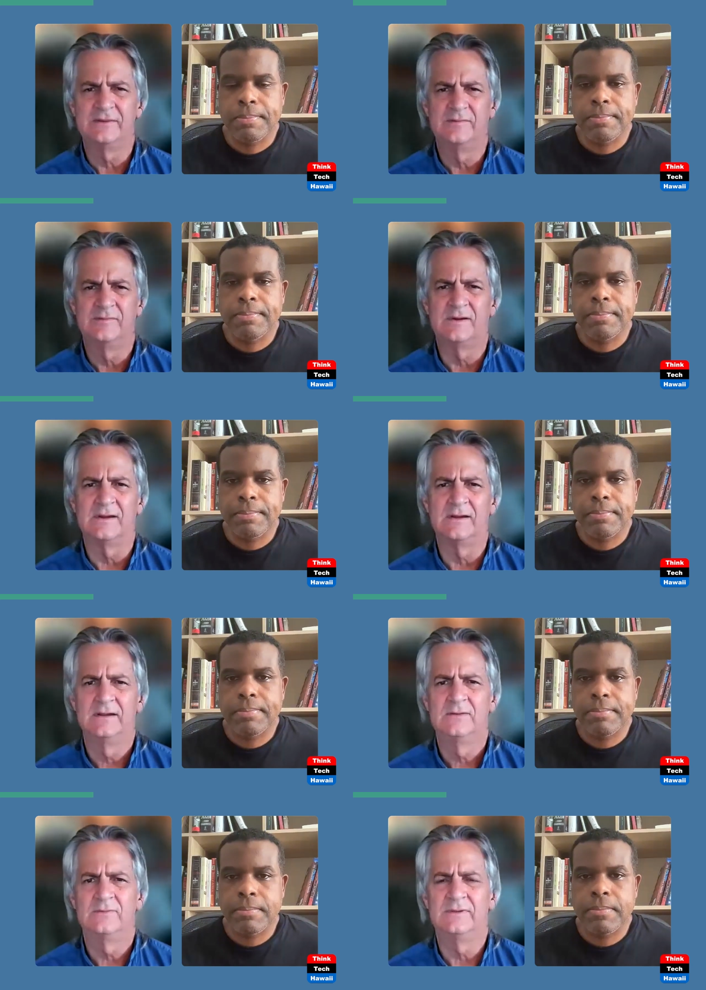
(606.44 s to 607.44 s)
Speaker 1: so far
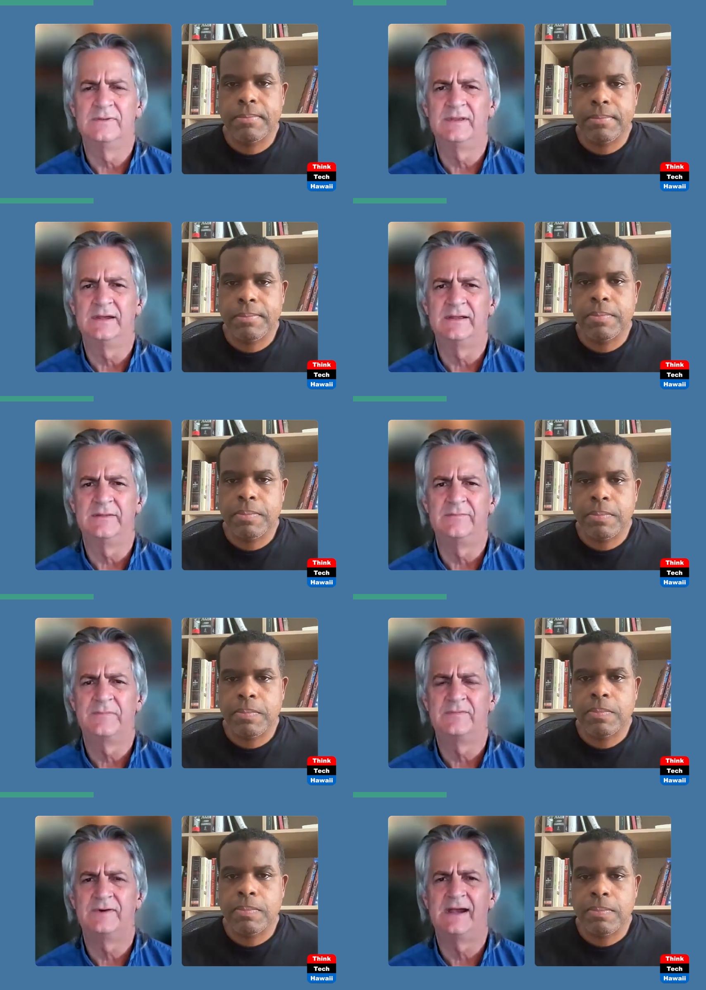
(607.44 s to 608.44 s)
with uh,
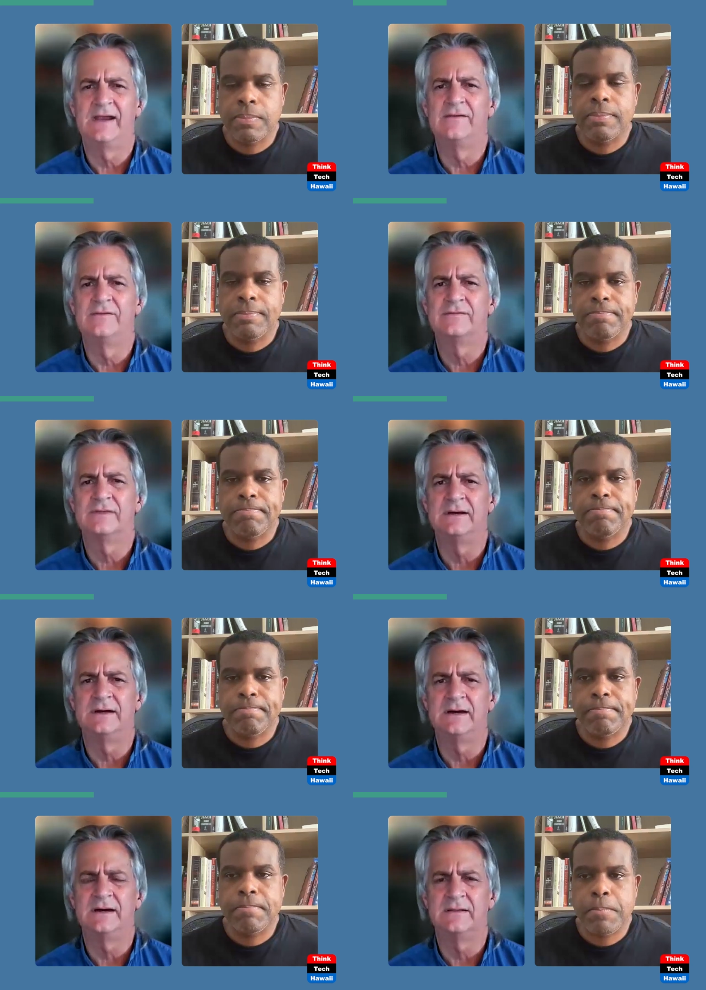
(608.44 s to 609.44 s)
the fires uh,
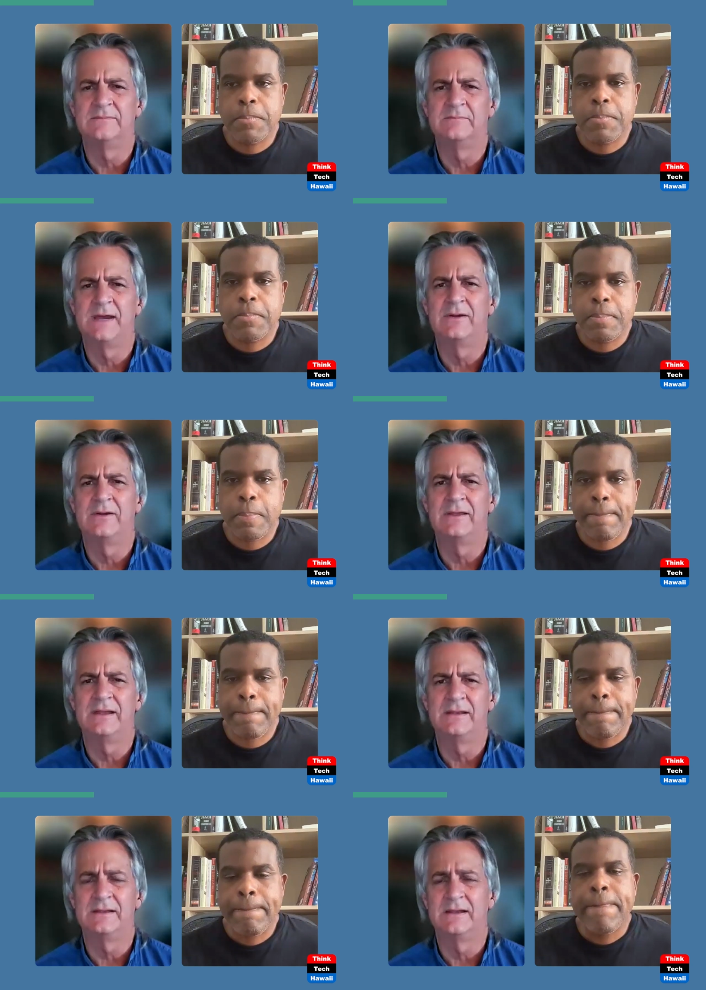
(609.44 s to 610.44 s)
on Maui
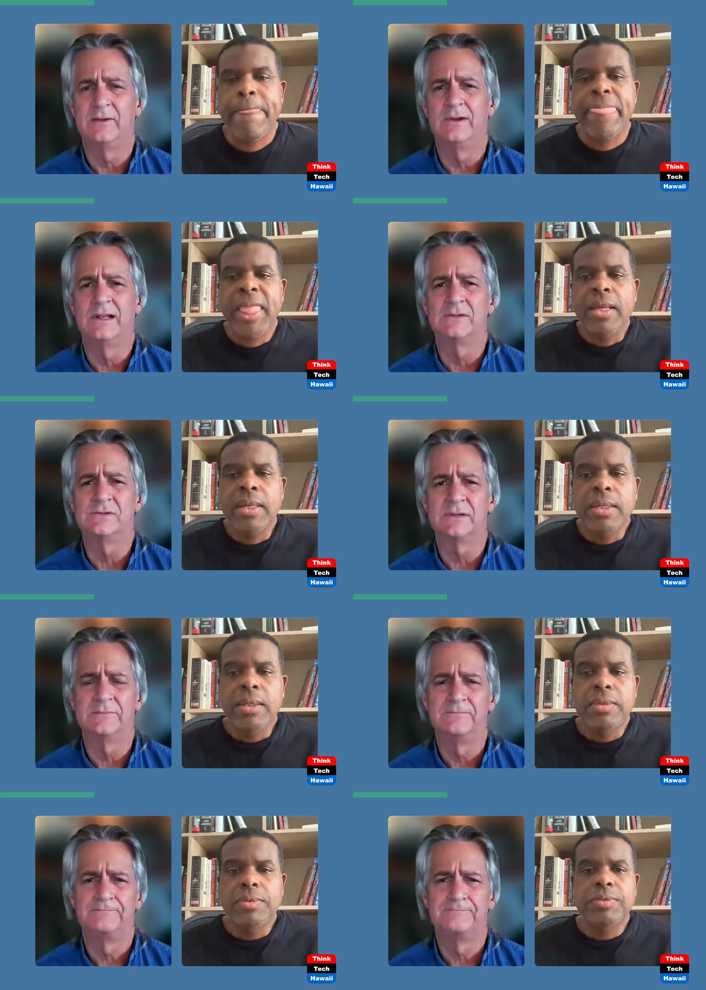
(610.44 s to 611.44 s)
and, and Hawaiian Electric?
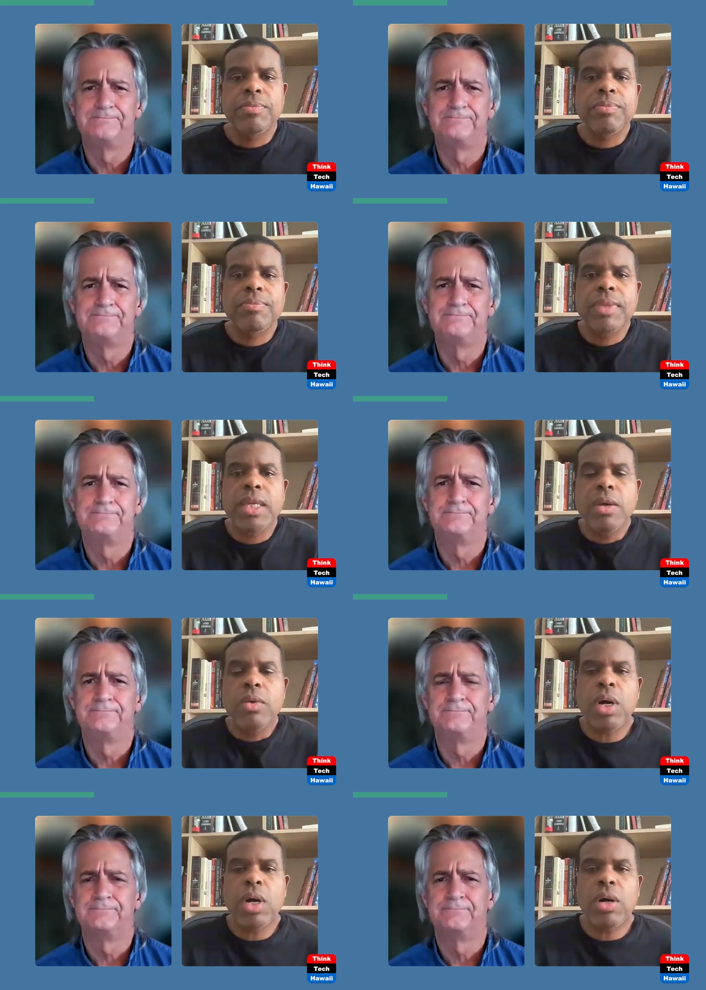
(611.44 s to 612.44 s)

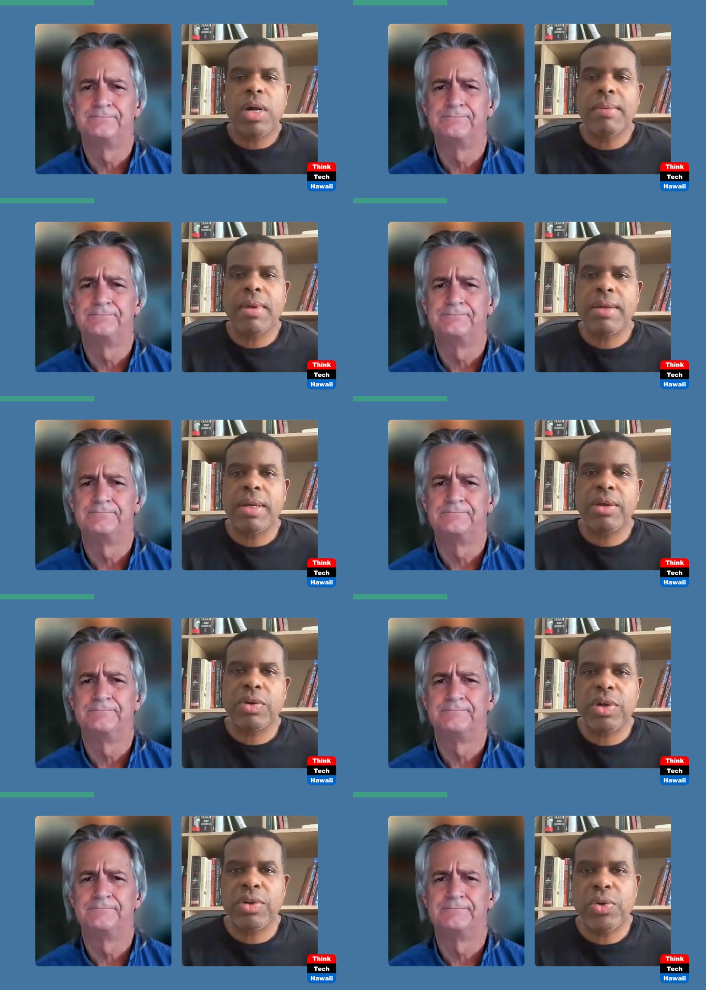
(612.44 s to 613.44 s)
Speaker 2: Well, I, I, of
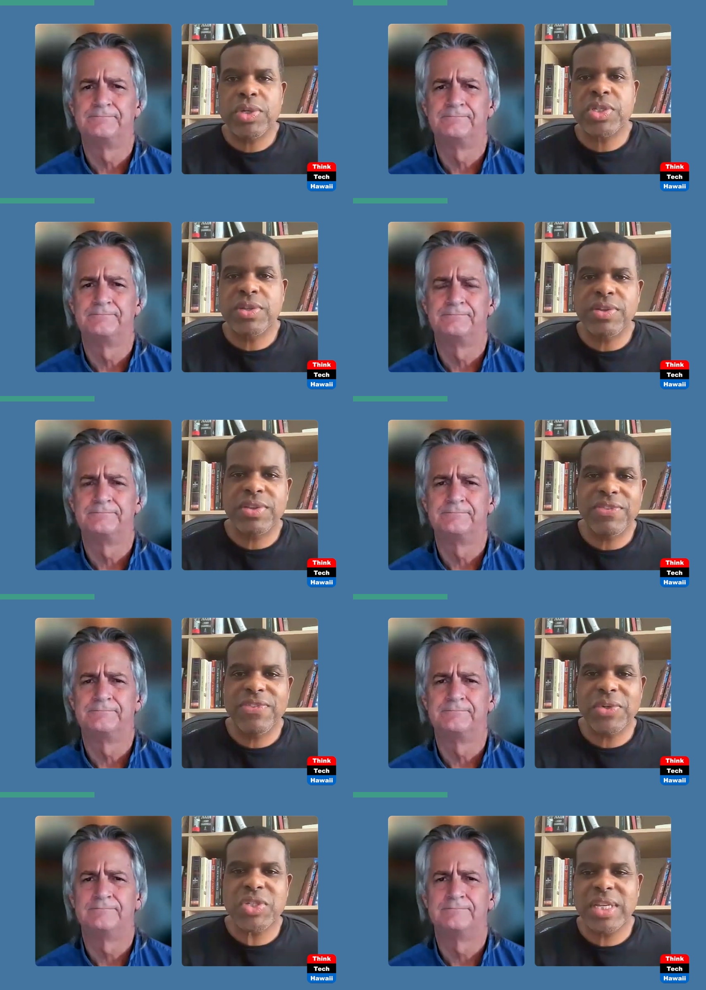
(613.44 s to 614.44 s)
course, the, the
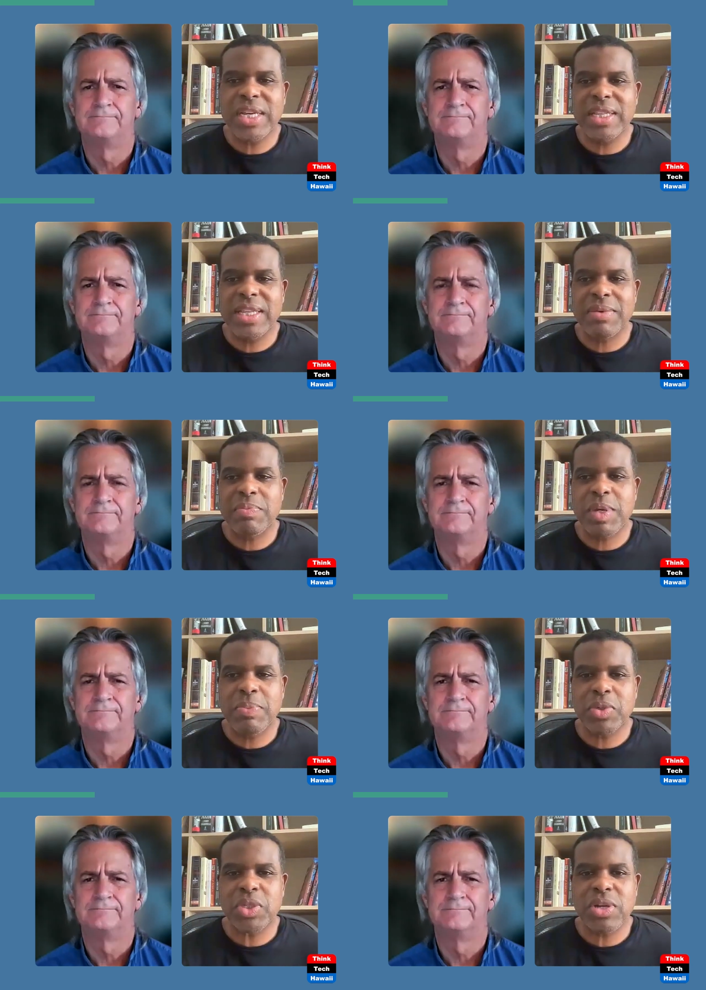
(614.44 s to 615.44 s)
first thing that people
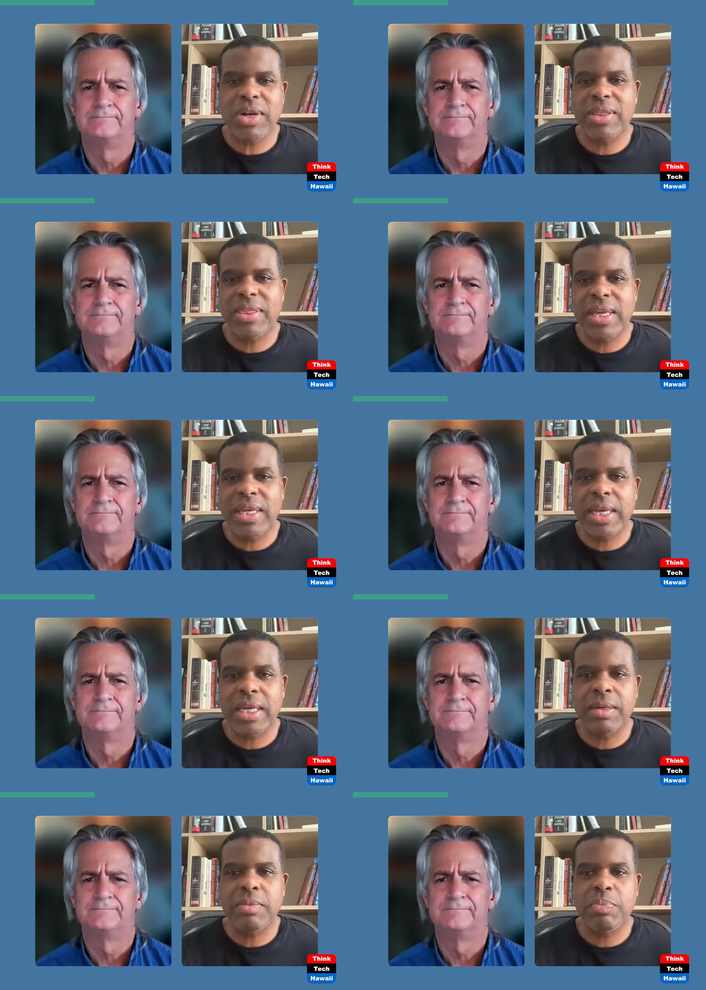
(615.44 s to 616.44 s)
started
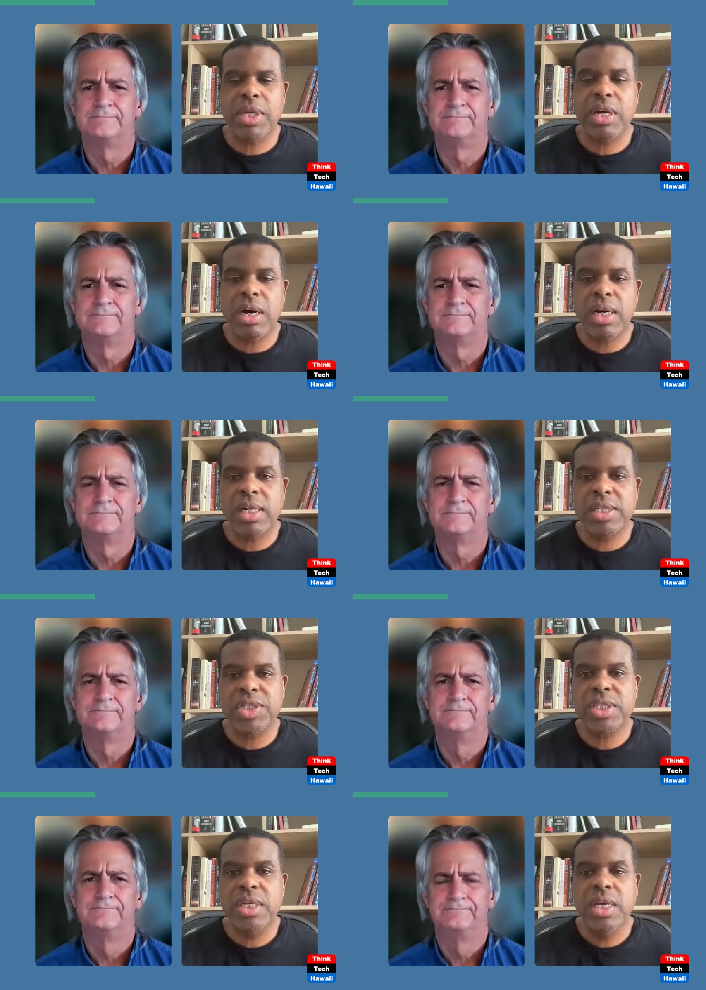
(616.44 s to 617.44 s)
thinking because